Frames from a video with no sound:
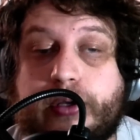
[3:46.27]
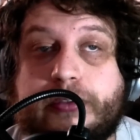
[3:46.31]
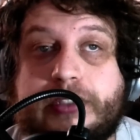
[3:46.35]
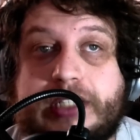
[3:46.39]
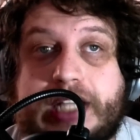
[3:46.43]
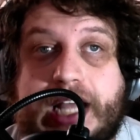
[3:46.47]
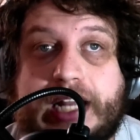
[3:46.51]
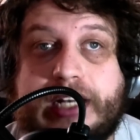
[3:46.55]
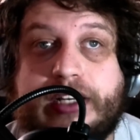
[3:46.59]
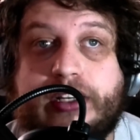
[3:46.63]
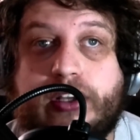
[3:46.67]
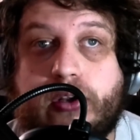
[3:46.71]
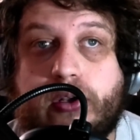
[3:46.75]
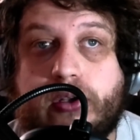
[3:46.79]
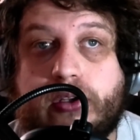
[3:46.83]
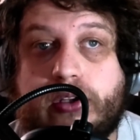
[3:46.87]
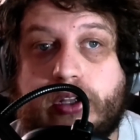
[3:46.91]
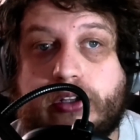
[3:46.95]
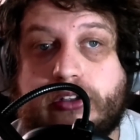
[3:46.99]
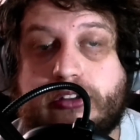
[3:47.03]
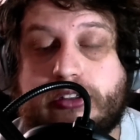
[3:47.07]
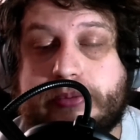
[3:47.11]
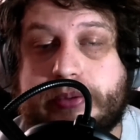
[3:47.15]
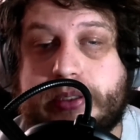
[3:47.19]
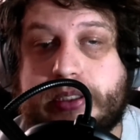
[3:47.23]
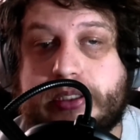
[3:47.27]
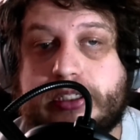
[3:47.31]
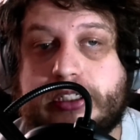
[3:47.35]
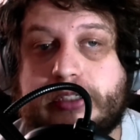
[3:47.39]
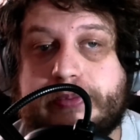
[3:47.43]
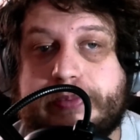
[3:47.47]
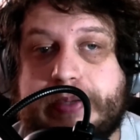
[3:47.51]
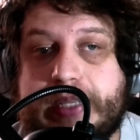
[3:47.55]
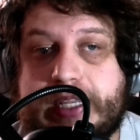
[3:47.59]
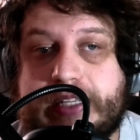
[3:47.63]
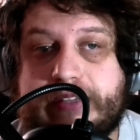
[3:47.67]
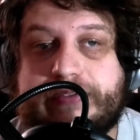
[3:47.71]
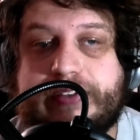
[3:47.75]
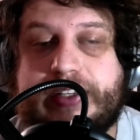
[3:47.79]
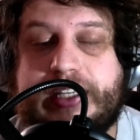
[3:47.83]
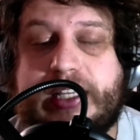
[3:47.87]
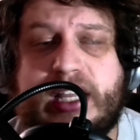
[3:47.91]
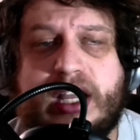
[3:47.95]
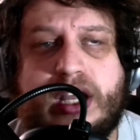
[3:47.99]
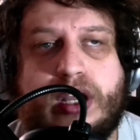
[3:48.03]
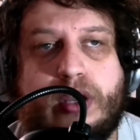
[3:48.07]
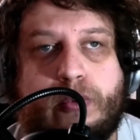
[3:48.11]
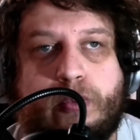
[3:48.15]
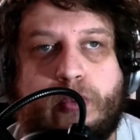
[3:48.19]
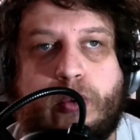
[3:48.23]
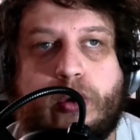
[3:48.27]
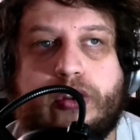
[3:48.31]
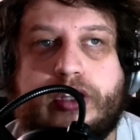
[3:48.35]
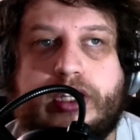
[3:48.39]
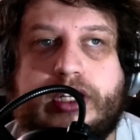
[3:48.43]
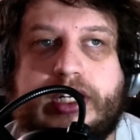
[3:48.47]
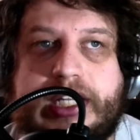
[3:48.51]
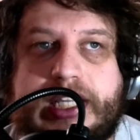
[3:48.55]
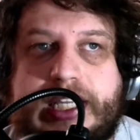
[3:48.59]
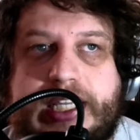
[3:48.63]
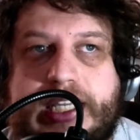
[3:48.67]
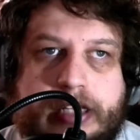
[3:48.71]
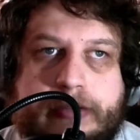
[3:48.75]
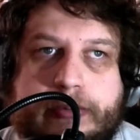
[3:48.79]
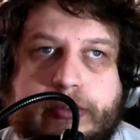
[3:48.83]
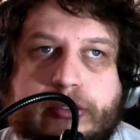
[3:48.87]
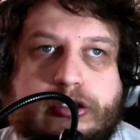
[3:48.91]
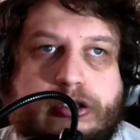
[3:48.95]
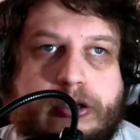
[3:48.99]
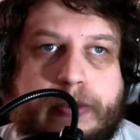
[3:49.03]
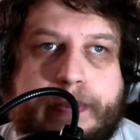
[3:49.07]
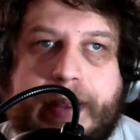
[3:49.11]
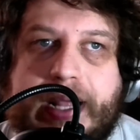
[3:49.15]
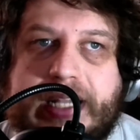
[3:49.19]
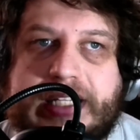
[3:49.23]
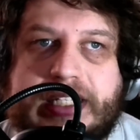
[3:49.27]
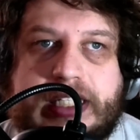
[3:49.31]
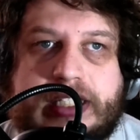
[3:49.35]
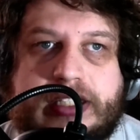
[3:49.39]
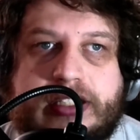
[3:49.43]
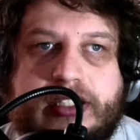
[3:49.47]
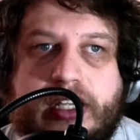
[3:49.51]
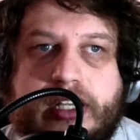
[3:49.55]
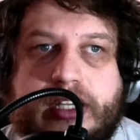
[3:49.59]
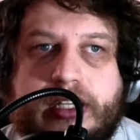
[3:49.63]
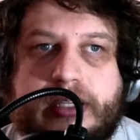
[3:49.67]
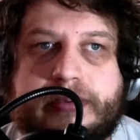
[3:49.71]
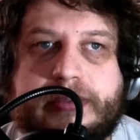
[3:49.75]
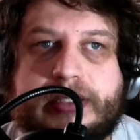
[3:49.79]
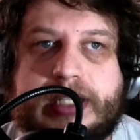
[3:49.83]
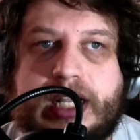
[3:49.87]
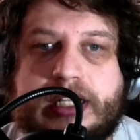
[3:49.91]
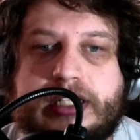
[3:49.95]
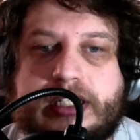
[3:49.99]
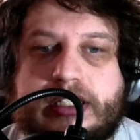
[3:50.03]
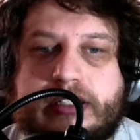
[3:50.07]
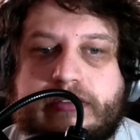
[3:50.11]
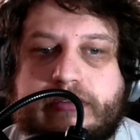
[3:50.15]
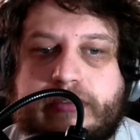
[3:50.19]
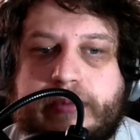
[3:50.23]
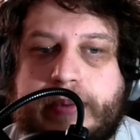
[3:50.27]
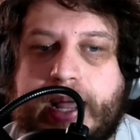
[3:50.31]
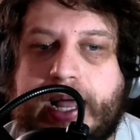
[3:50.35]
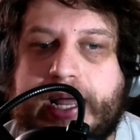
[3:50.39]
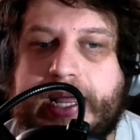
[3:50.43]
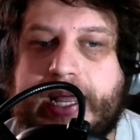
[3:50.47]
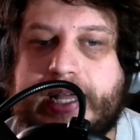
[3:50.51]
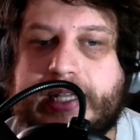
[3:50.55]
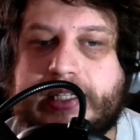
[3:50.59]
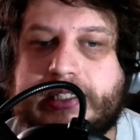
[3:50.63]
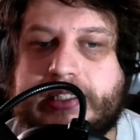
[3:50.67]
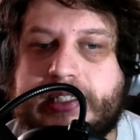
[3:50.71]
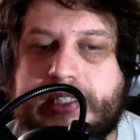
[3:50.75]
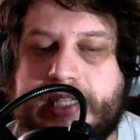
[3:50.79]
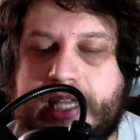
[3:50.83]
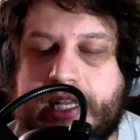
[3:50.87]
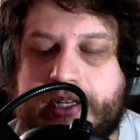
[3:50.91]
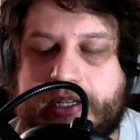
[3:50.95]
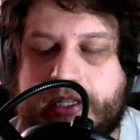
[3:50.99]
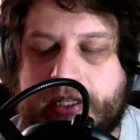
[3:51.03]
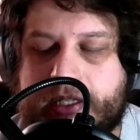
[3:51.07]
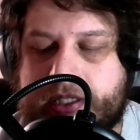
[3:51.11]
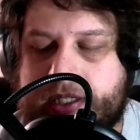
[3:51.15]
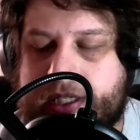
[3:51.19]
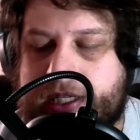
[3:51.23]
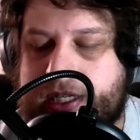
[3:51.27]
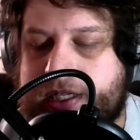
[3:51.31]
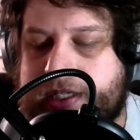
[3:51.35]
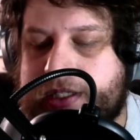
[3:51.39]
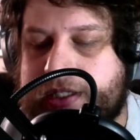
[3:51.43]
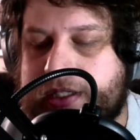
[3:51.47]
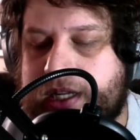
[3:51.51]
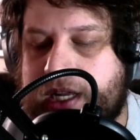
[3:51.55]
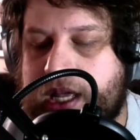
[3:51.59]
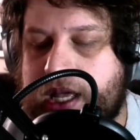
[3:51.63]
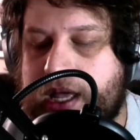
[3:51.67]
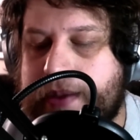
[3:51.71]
10 goal contributions. PSV won the league, most dramatic circumstances from Ajax at the end of the season,